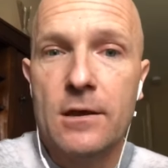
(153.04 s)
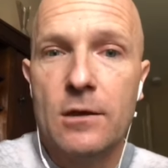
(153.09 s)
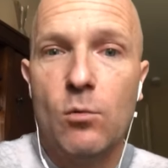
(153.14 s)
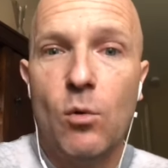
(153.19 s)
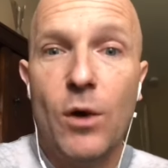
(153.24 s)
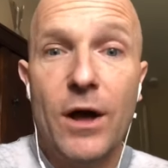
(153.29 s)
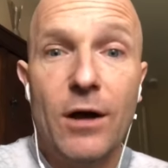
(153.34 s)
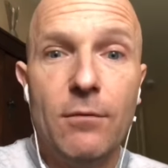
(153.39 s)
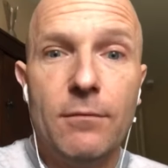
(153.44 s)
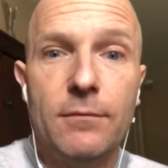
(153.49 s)

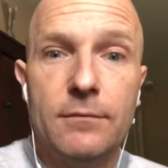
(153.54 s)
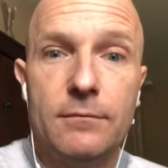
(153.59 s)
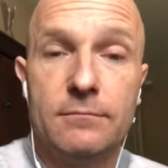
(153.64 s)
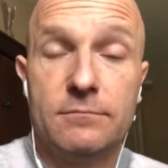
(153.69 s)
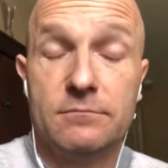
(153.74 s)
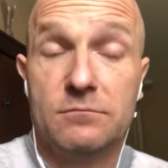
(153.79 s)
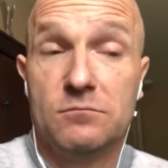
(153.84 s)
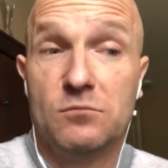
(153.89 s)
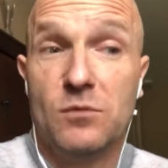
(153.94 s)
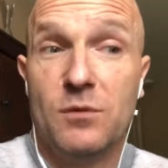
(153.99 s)
Well,
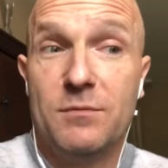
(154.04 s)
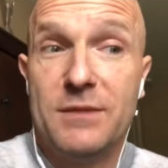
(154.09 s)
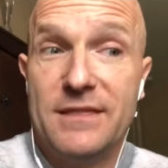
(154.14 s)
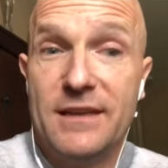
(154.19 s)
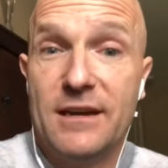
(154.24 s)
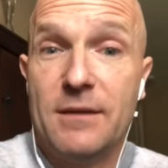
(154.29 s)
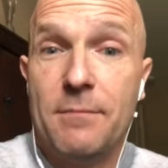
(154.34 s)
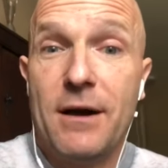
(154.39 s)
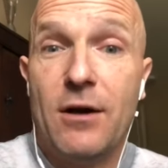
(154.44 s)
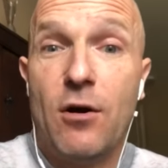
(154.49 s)
when we
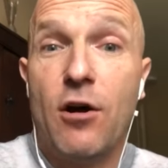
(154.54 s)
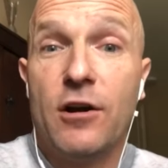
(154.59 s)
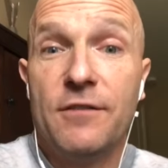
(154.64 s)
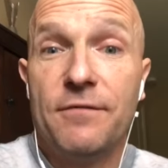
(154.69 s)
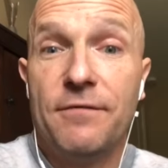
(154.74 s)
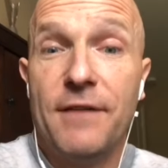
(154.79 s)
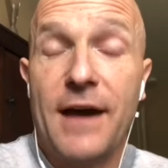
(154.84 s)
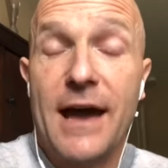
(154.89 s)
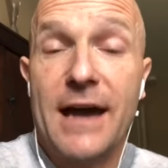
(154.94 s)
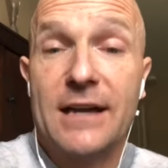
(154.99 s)
think about
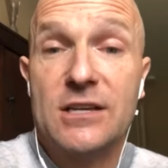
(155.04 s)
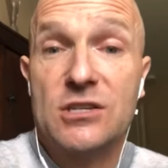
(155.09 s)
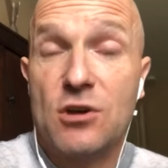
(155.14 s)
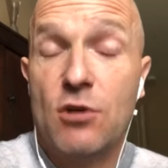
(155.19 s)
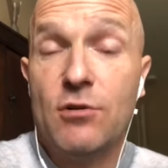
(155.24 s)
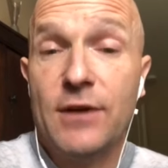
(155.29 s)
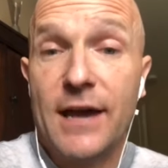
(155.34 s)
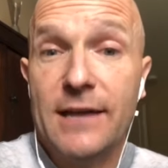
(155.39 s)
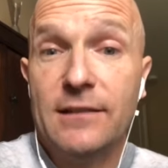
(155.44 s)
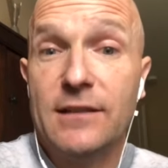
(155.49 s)
artifacts, okay,